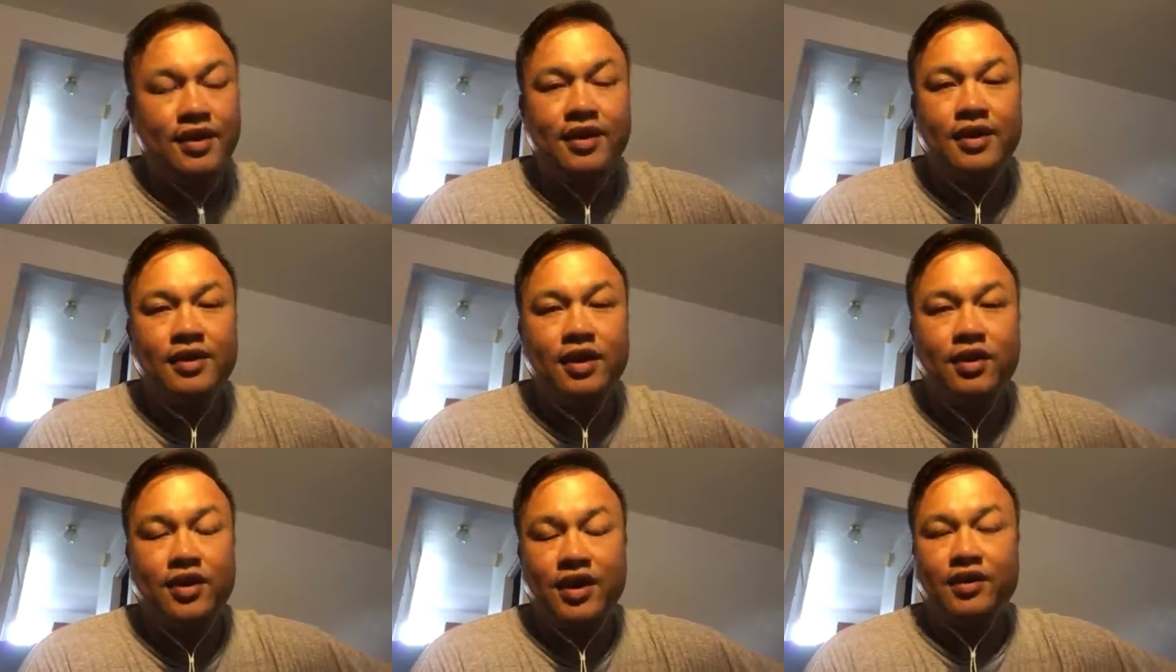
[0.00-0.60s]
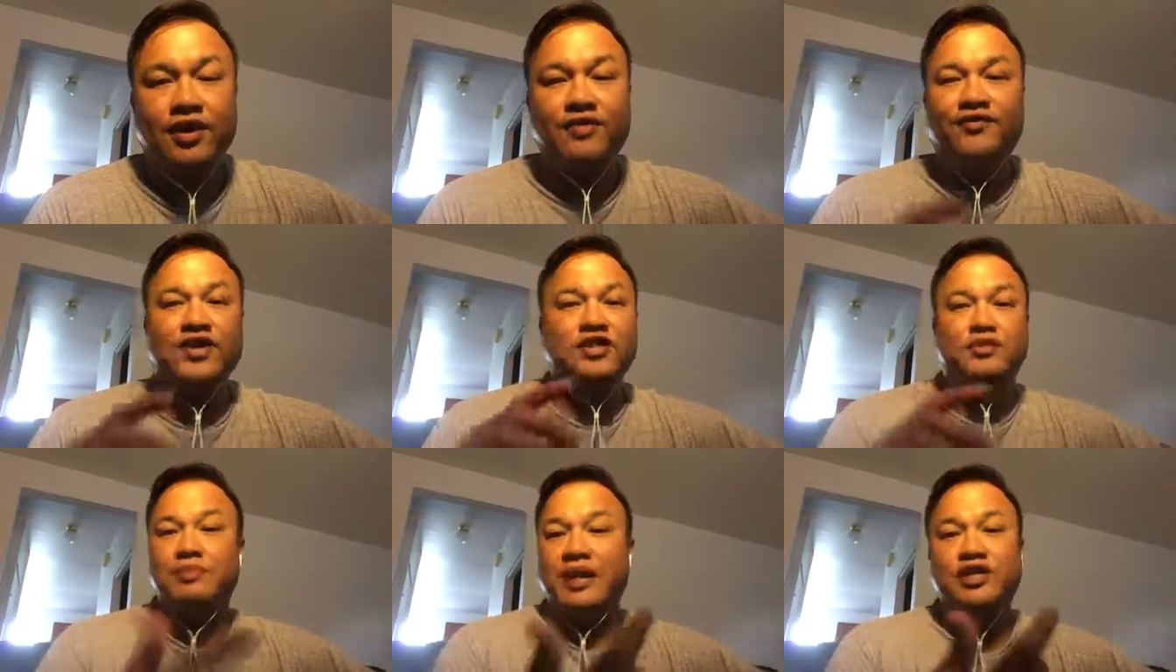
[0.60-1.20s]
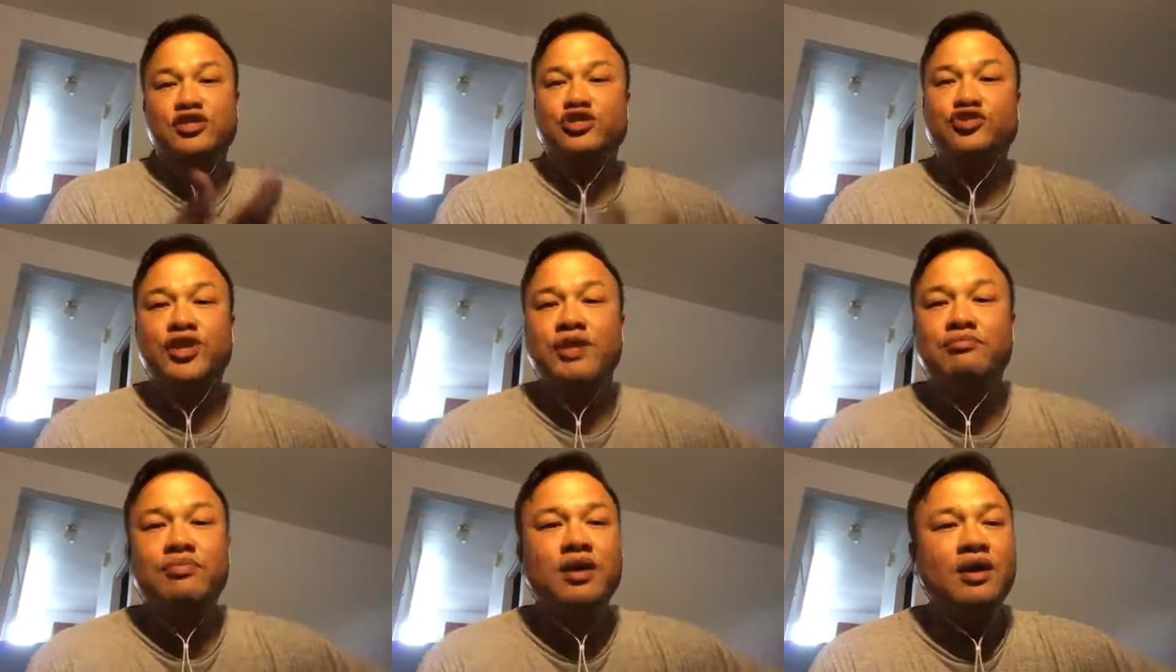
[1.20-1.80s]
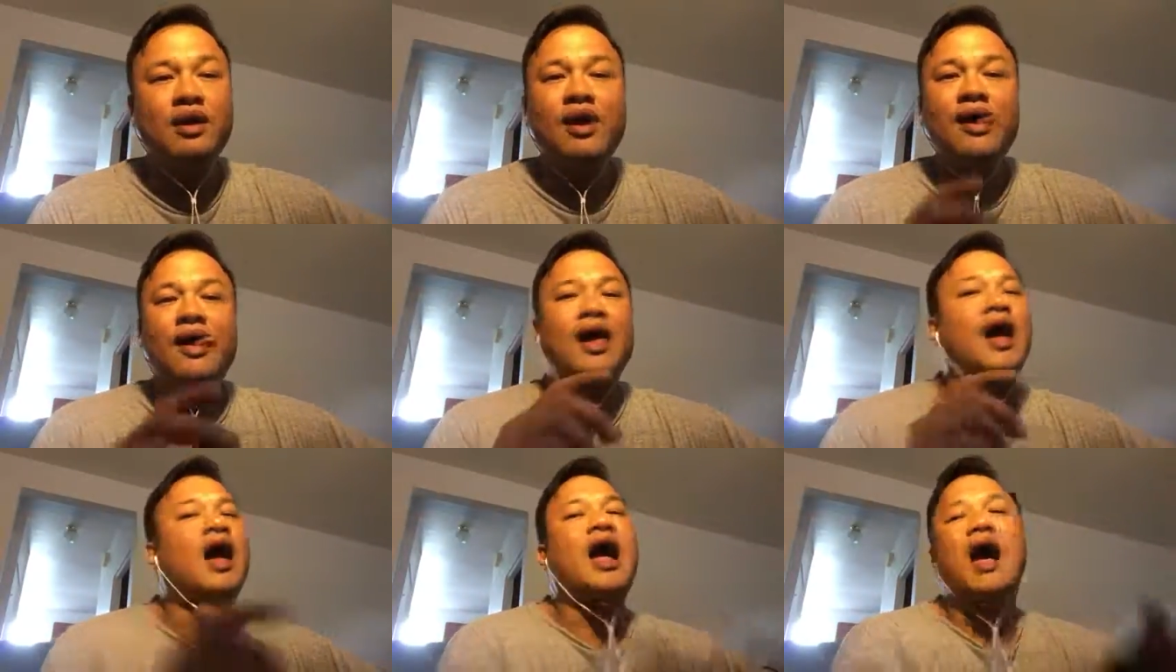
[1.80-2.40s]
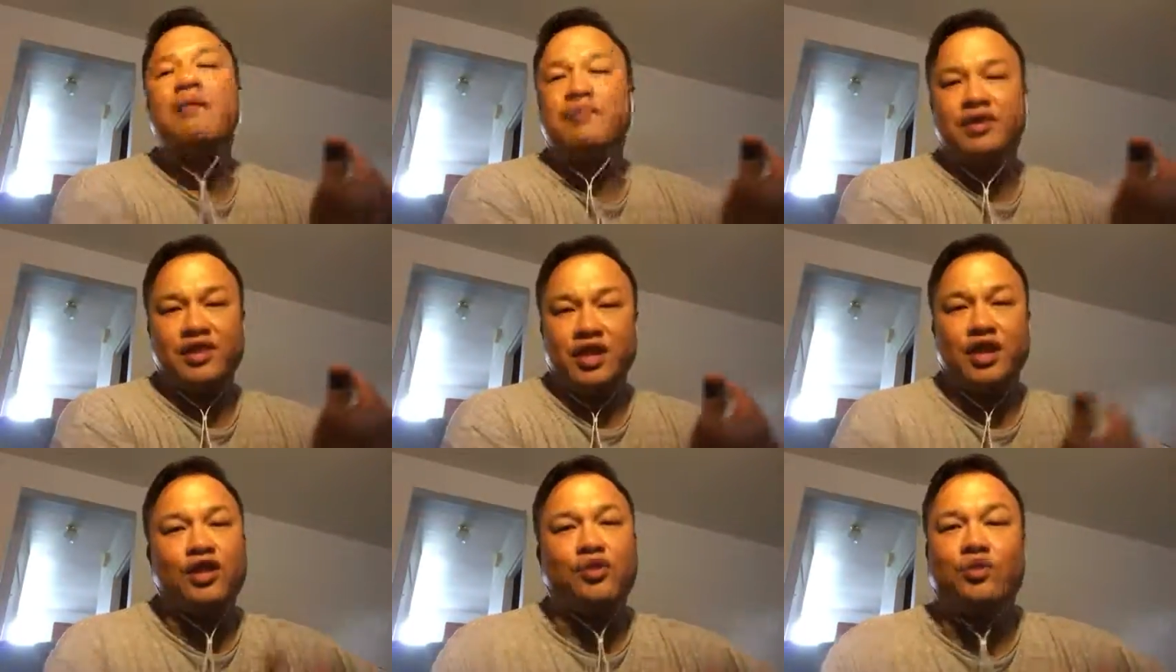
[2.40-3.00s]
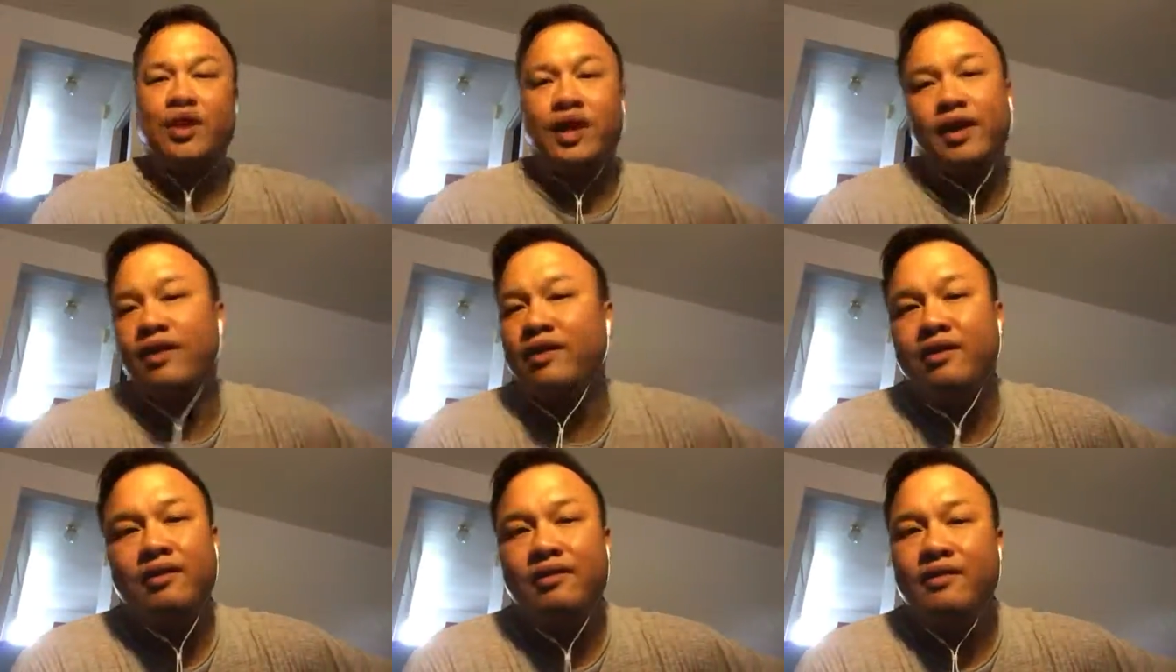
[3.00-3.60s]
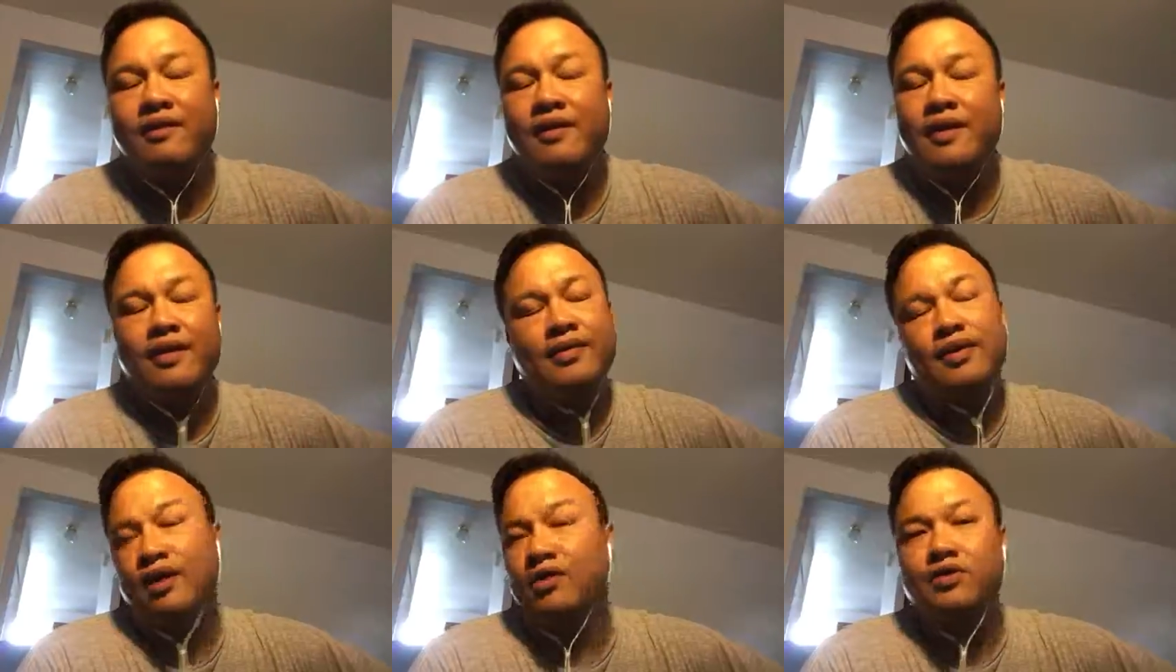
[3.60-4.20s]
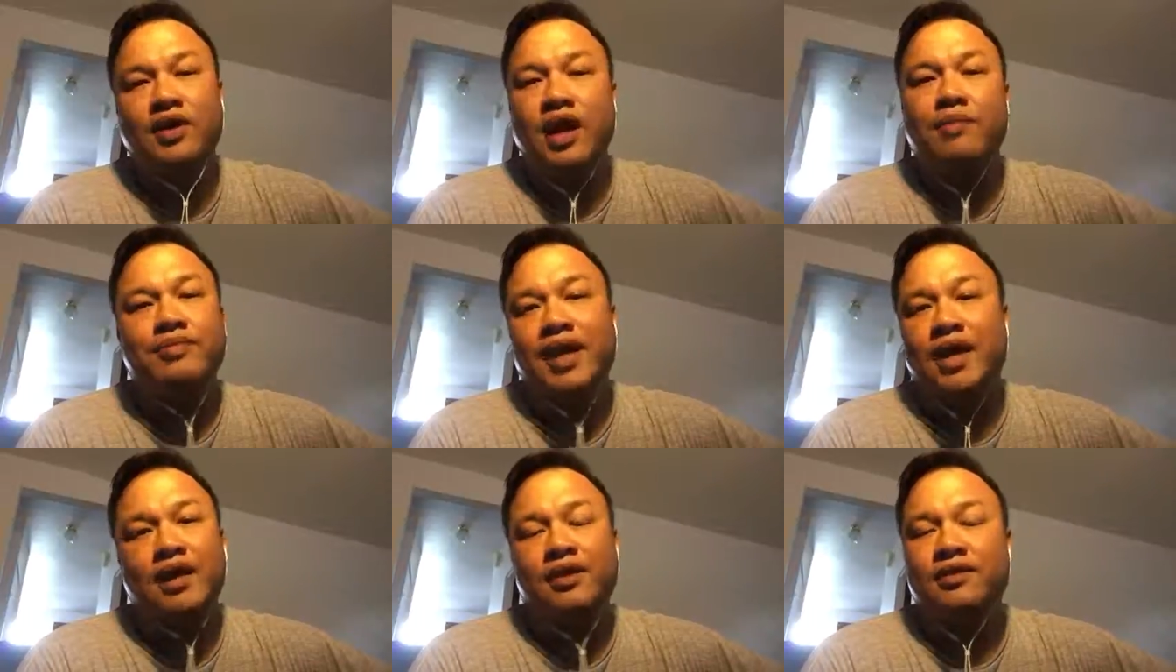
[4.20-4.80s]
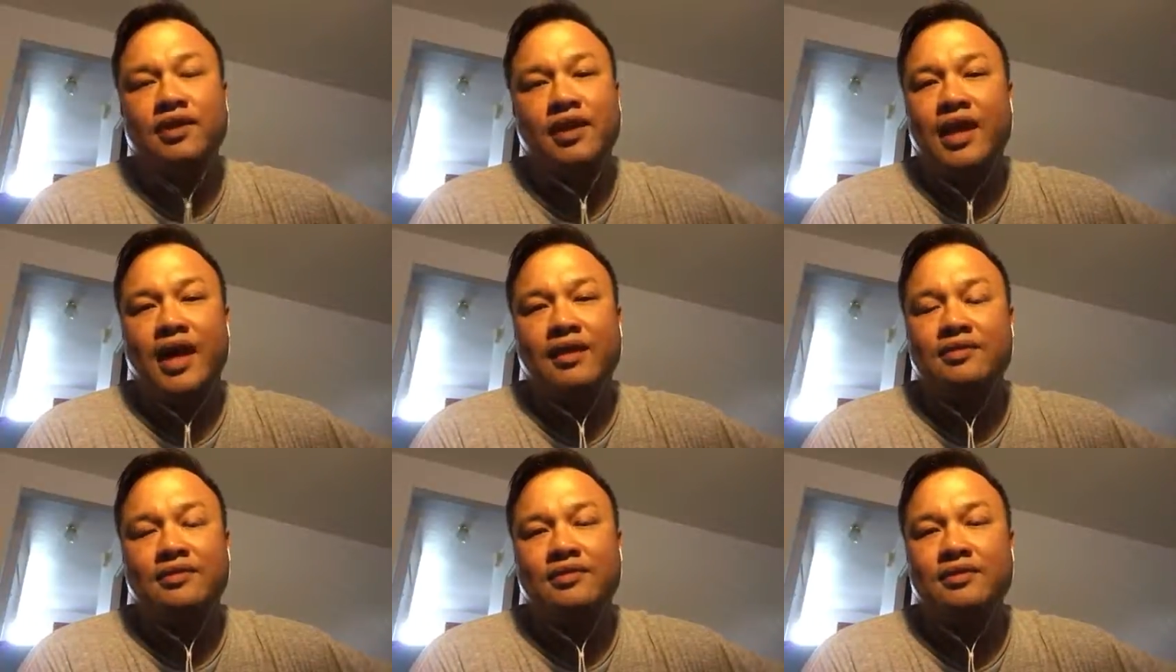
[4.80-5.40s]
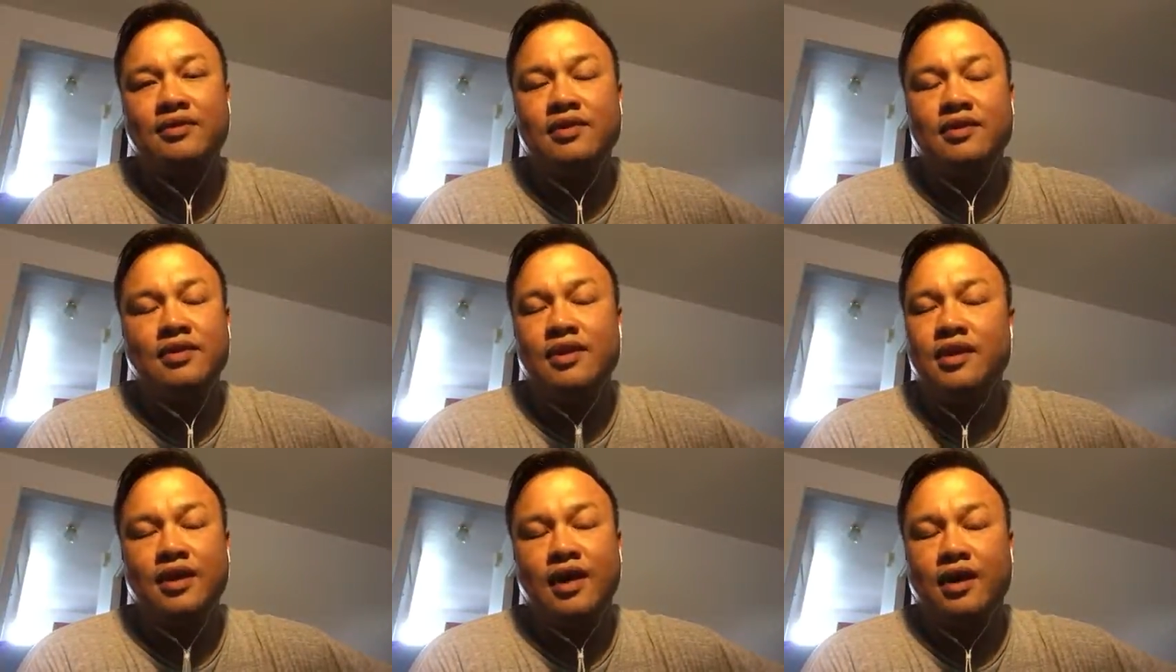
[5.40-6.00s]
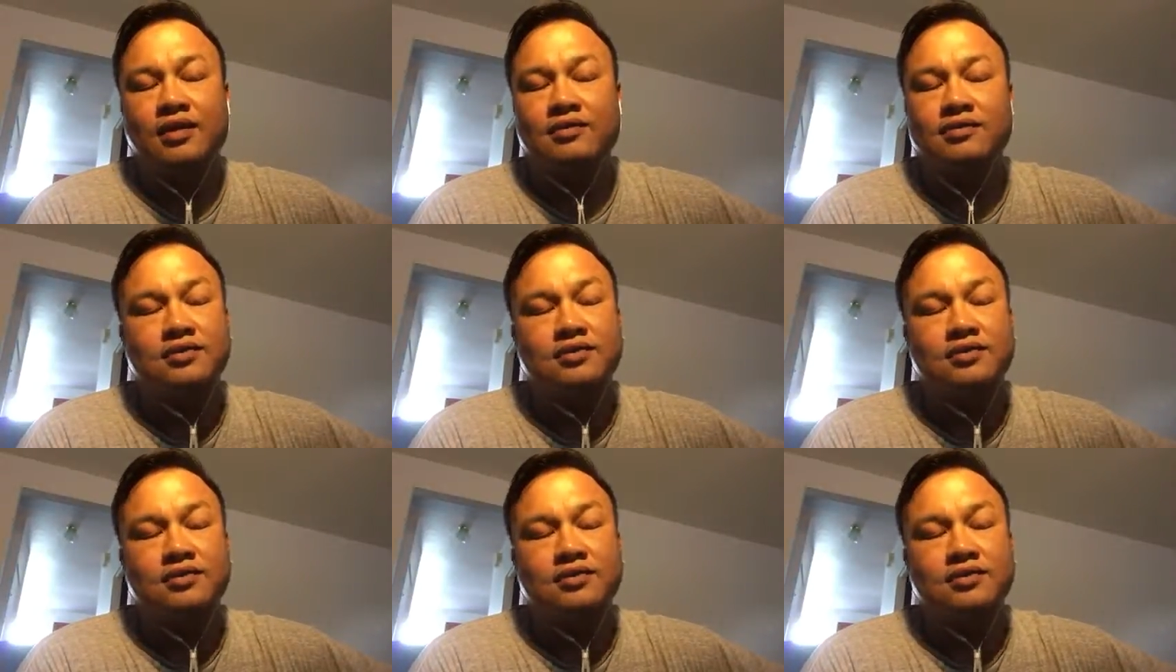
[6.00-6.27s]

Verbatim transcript: You know, if, if it's mainstream, I'm on the other way. No, I'm not into that. No.